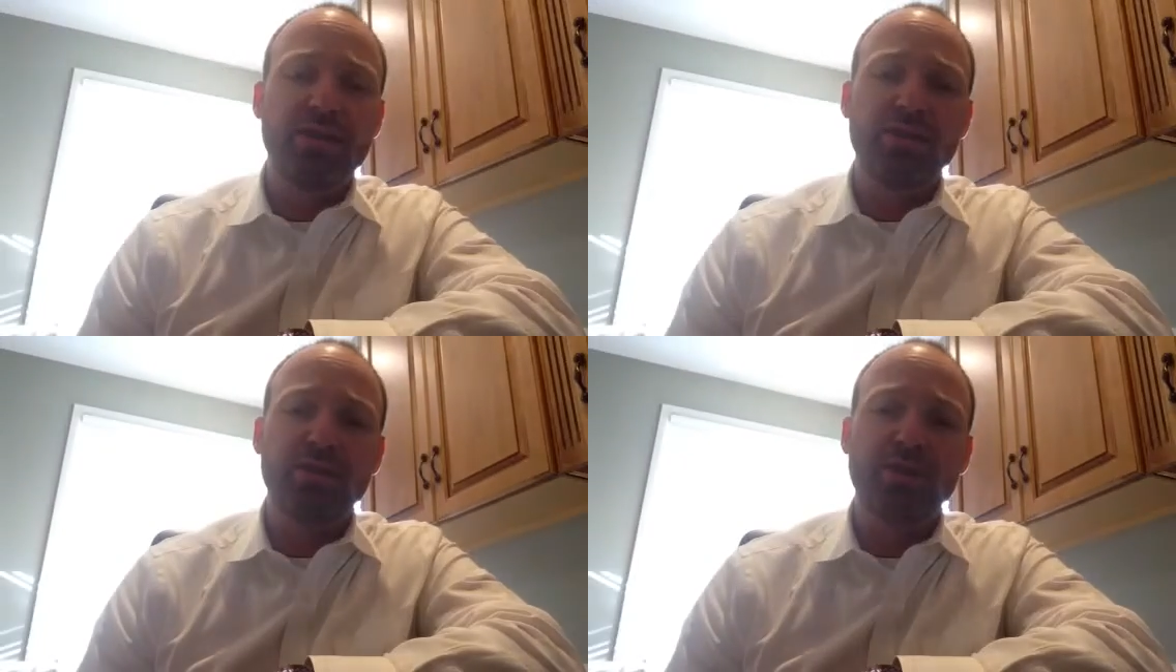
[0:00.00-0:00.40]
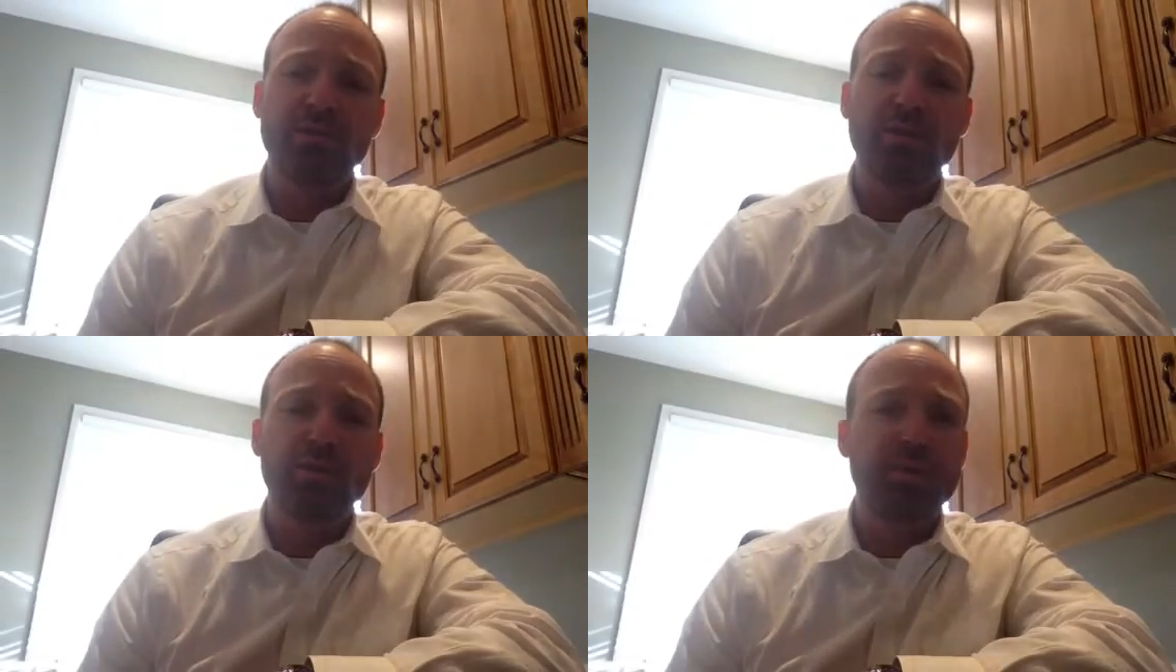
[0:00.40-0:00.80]
and you
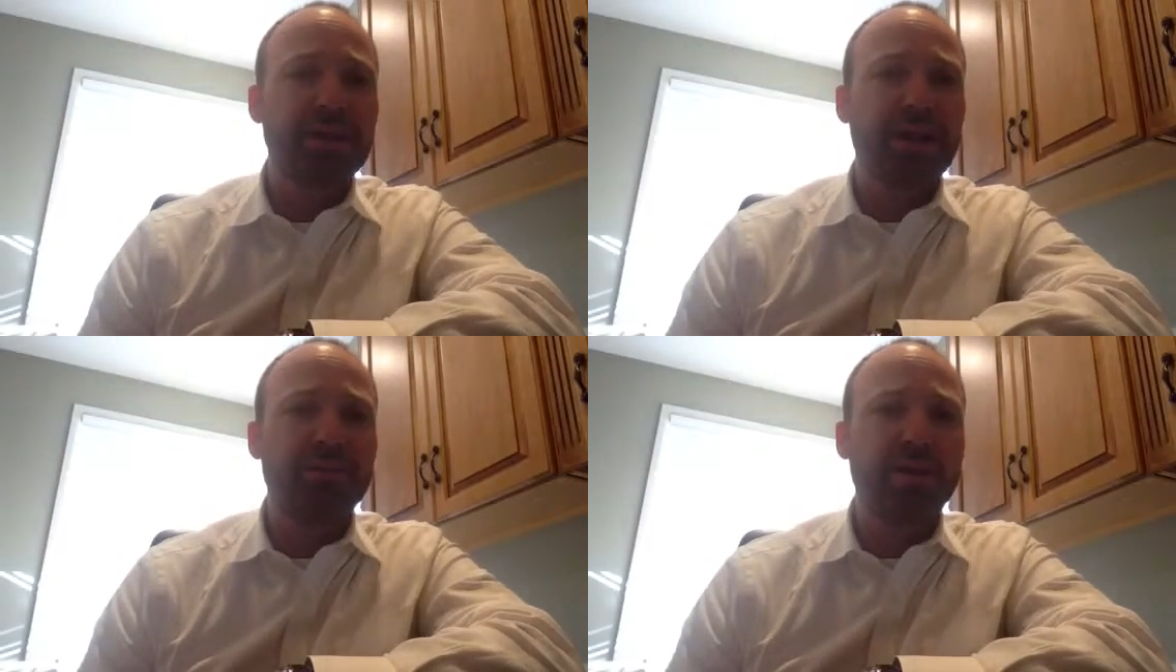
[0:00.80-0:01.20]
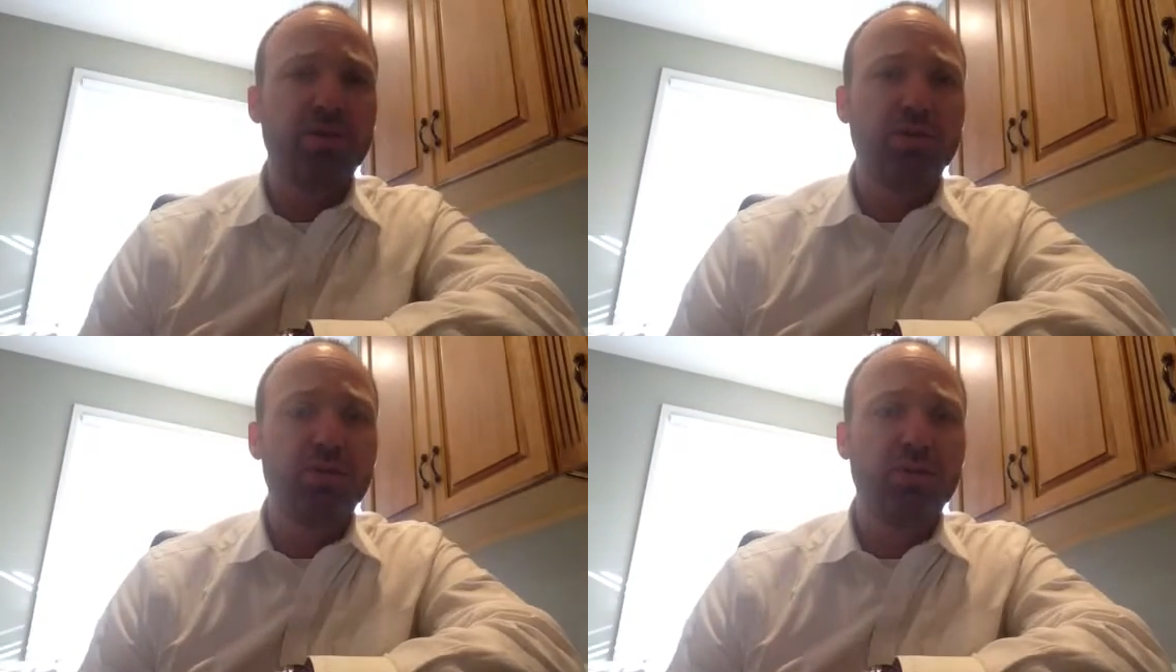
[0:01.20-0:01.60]
subsequently have a
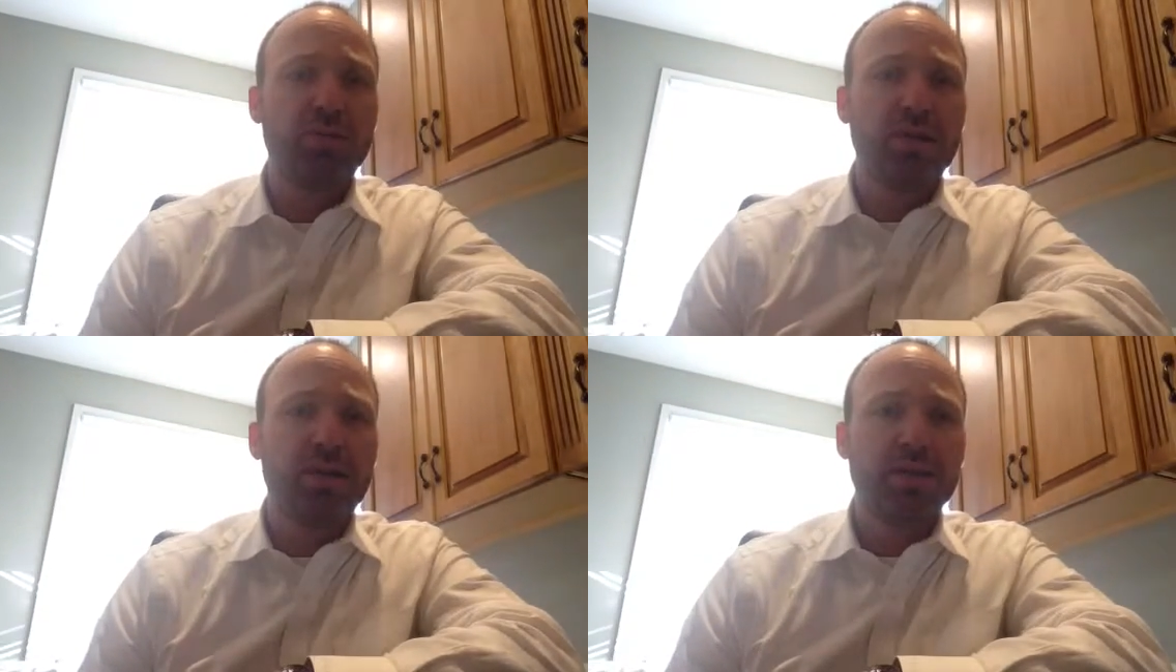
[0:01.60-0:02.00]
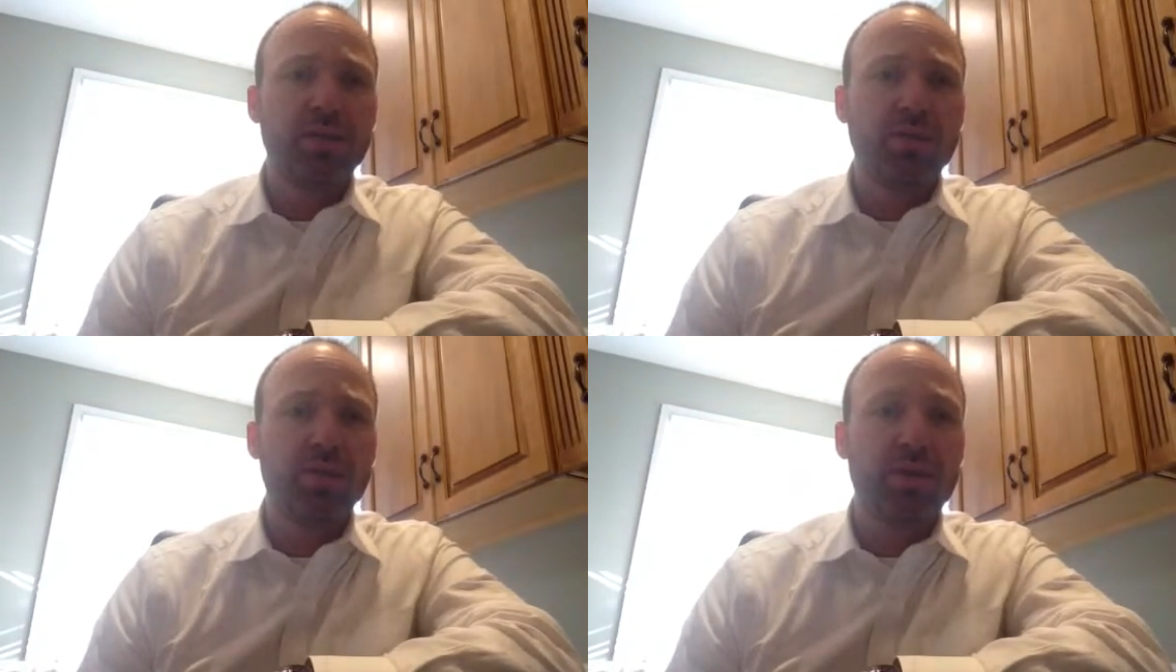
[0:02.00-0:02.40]
new
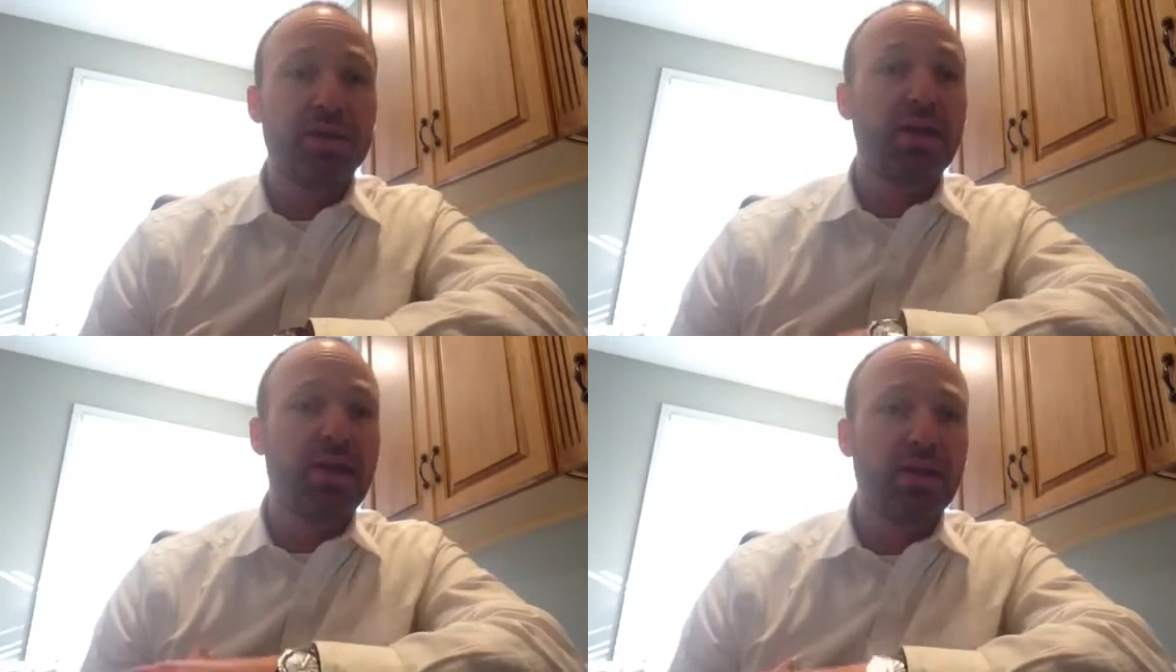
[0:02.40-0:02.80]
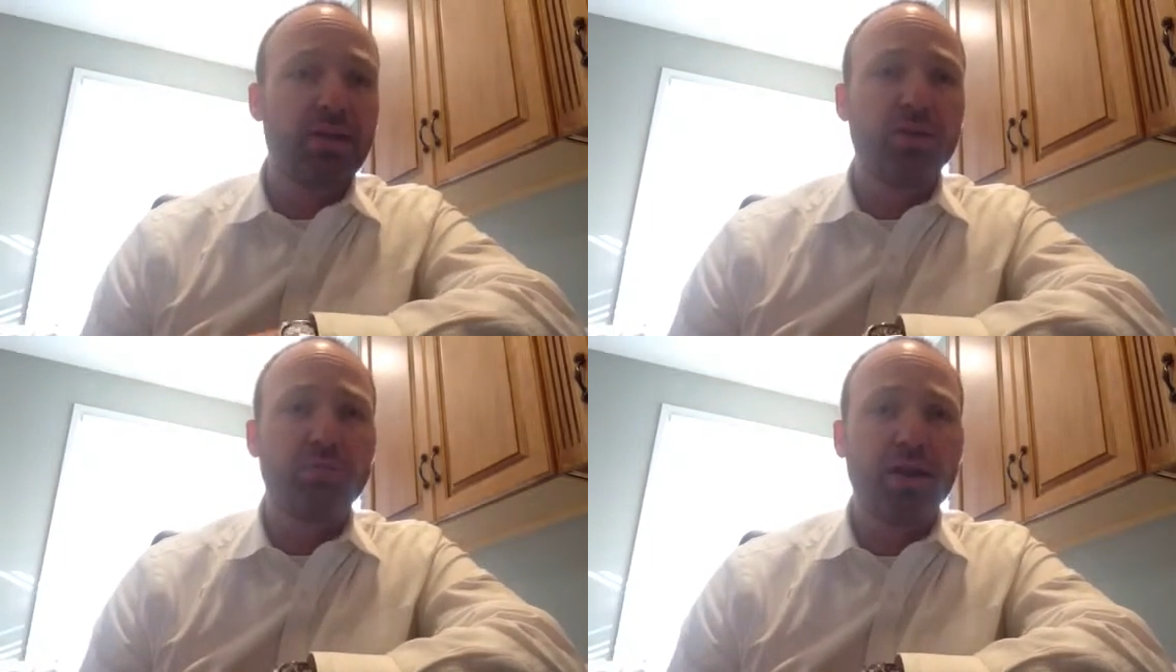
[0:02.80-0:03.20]
DUI that, hey,
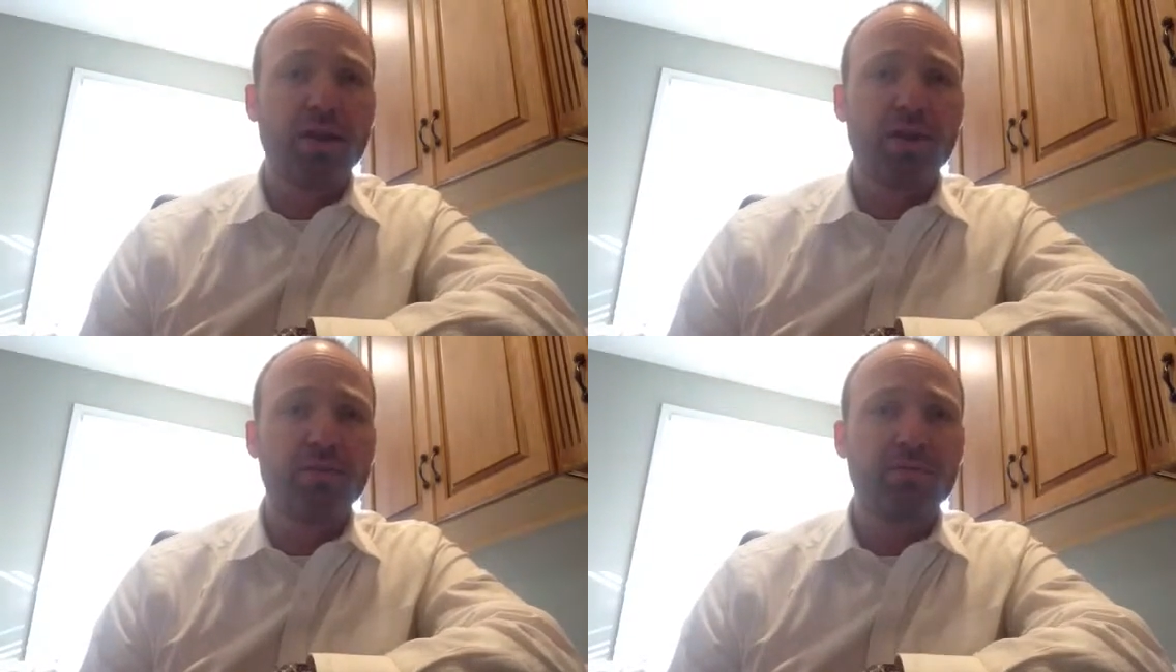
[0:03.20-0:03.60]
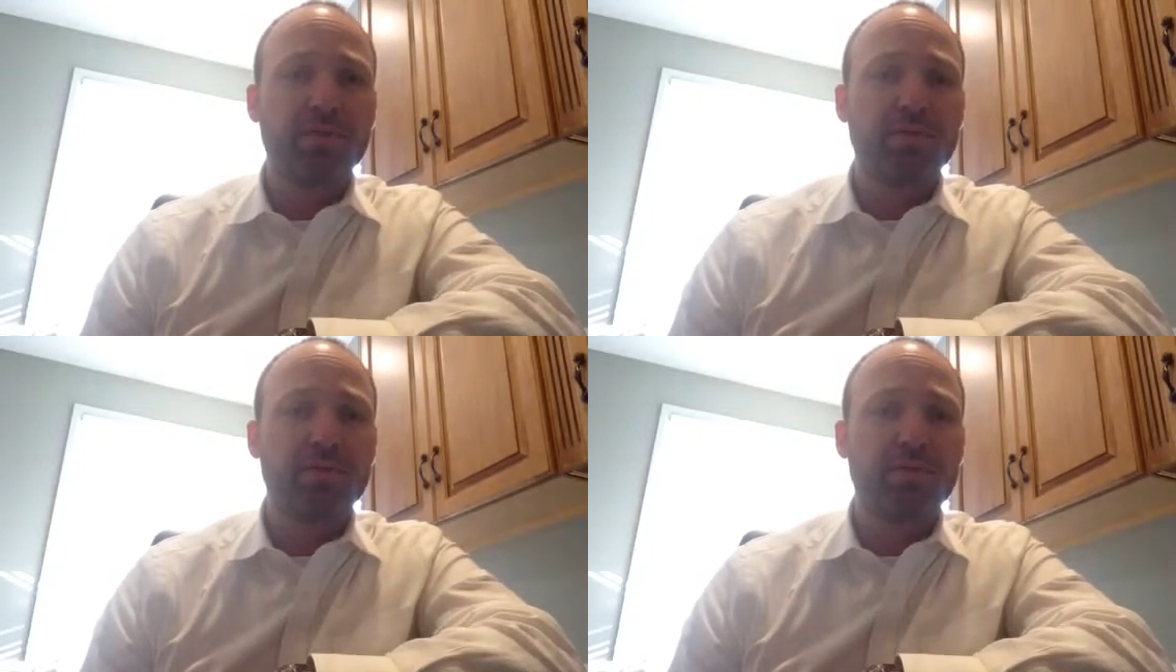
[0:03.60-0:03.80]
you might have